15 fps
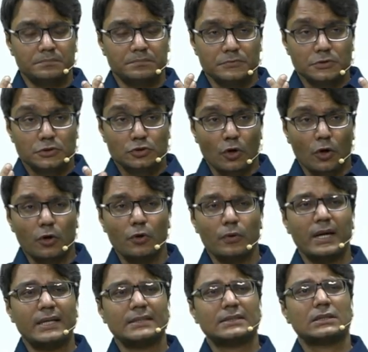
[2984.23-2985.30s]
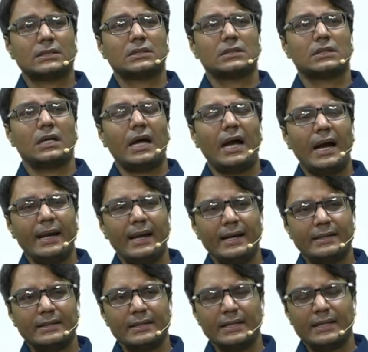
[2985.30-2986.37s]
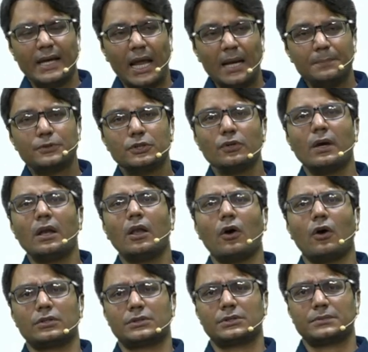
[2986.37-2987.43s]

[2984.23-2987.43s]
sorrowness, and it helps you a lot.